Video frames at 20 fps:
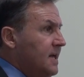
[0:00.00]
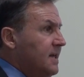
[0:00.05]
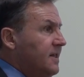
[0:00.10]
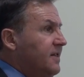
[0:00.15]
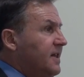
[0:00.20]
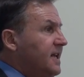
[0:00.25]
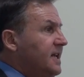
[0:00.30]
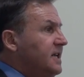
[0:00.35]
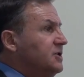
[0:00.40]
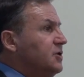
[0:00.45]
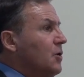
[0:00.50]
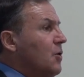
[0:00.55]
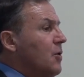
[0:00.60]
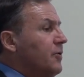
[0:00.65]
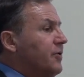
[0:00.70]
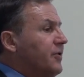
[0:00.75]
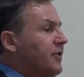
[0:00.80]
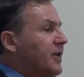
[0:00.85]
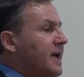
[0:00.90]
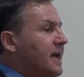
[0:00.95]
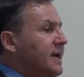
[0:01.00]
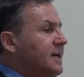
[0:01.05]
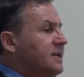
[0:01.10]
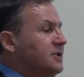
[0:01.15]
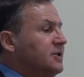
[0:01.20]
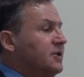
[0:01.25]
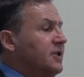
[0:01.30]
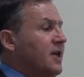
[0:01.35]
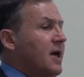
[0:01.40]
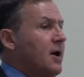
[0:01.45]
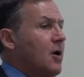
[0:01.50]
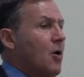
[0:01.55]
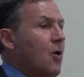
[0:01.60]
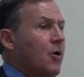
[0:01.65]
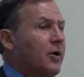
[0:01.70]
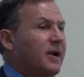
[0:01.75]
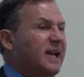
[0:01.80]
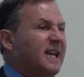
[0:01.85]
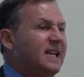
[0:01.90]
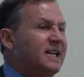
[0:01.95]
These are things that
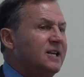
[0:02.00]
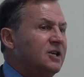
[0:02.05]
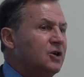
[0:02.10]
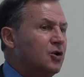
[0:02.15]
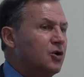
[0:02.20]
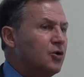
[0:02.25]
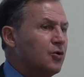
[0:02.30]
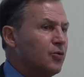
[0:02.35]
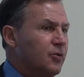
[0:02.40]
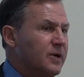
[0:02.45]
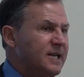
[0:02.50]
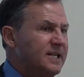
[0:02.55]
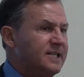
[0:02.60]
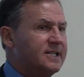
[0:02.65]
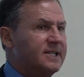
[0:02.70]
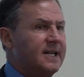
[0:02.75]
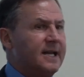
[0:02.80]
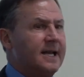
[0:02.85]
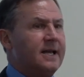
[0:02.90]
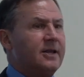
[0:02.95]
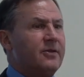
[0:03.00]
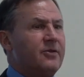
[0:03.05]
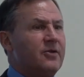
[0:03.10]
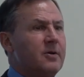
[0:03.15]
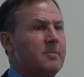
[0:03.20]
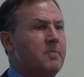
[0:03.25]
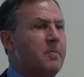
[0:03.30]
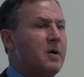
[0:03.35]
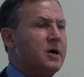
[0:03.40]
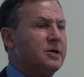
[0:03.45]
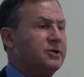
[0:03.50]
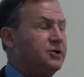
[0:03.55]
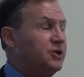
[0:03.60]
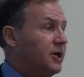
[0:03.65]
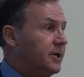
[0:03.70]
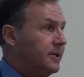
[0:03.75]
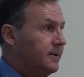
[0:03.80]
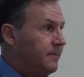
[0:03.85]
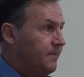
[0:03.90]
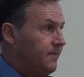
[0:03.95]
are increasing the
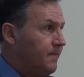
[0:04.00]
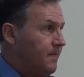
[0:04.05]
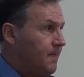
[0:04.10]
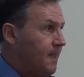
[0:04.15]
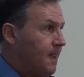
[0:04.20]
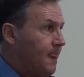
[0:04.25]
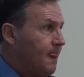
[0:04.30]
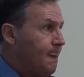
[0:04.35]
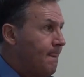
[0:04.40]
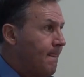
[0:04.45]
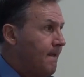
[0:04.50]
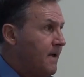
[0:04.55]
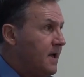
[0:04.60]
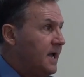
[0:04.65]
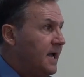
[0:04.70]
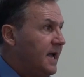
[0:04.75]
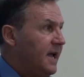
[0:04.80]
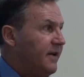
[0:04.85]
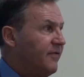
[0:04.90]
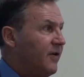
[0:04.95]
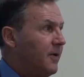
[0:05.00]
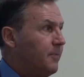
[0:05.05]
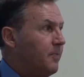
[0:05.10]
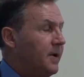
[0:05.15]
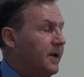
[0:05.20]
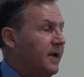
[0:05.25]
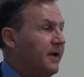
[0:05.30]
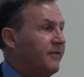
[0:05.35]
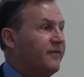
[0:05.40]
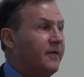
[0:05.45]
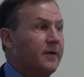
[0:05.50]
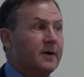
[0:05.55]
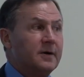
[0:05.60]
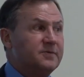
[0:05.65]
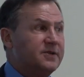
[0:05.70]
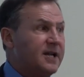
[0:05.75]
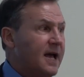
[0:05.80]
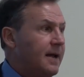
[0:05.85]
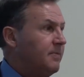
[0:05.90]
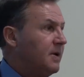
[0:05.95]
budget. If a
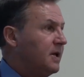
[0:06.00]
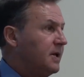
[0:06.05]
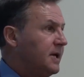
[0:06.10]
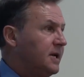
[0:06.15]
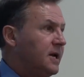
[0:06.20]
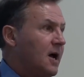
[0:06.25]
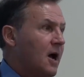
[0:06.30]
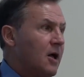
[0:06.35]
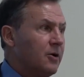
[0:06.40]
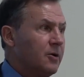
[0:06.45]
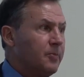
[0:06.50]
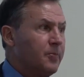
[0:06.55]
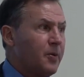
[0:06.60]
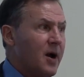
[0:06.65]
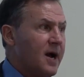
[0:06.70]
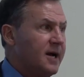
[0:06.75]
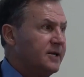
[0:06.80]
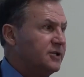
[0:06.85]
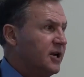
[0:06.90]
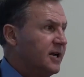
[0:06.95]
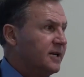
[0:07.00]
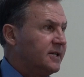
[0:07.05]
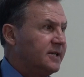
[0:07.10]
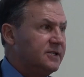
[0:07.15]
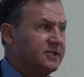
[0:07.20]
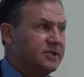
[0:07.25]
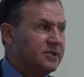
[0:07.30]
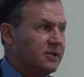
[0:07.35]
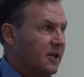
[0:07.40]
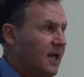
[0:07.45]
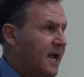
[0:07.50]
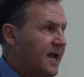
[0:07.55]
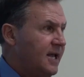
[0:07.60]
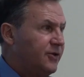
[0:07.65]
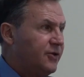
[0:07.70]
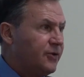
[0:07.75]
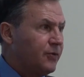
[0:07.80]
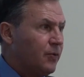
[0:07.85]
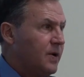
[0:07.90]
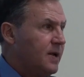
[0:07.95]
$10 million project is
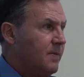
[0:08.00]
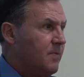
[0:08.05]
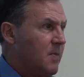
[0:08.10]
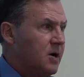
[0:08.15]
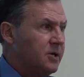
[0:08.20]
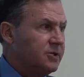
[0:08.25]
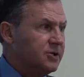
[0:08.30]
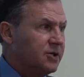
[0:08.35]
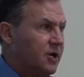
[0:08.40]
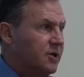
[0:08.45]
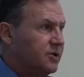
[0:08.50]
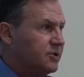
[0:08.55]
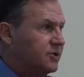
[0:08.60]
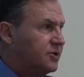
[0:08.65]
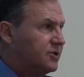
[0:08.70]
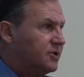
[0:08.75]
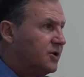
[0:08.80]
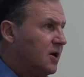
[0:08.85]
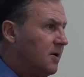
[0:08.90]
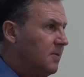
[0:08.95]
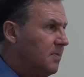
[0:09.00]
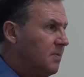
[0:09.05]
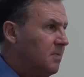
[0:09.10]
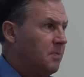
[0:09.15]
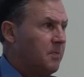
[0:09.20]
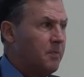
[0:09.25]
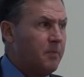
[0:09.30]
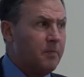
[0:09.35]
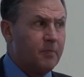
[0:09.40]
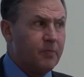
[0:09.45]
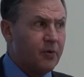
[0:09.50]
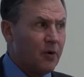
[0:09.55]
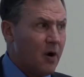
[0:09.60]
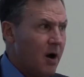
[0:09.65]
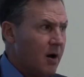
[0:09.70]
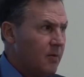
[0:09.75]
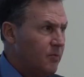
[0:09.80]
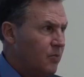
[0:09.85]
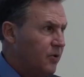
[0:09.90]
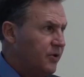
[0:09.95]
delayed 3 months because of some
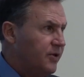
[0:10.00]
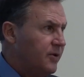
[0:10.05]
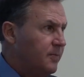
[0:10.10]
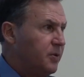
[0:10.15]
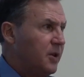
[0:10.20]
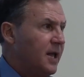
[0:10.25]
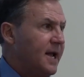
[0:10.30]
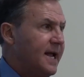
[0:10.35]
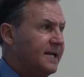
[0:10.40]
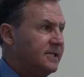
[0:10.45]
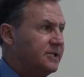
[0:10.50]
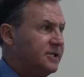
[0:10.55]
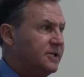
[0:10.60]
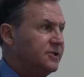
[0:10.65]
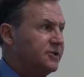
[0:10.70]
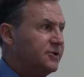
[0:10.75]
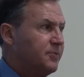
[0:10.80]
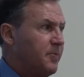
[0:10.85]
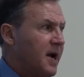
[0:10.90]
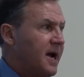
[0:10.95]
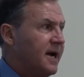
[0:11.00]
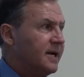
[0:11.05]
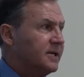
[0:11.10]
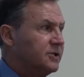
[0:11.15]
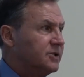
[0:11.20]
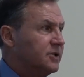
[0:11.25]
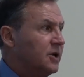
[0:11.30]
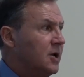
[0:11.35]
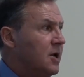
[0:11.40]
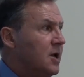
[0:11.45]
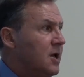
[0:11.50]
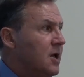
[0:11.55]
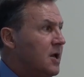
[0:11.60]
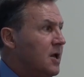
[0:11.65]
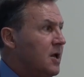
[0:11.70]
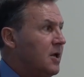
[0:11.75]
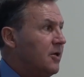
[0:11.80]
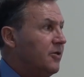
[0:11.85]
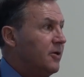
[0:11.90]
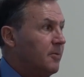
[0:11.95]
problem with the plans and specs, the